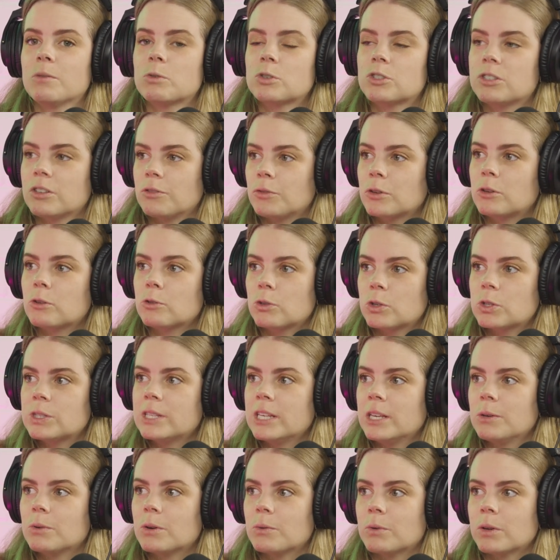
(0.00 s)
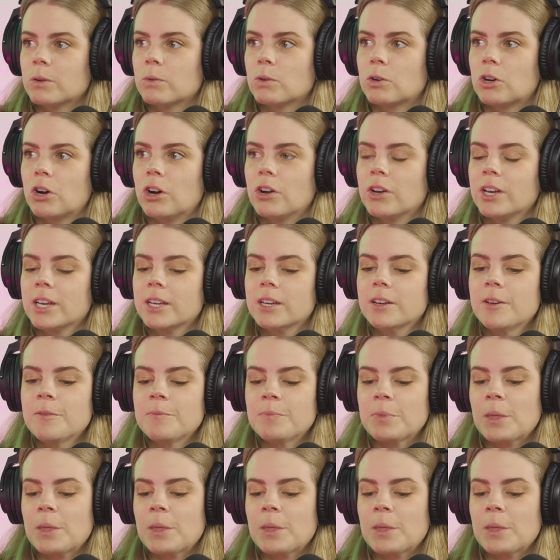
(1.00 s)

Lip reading: was difficult to see where we were going.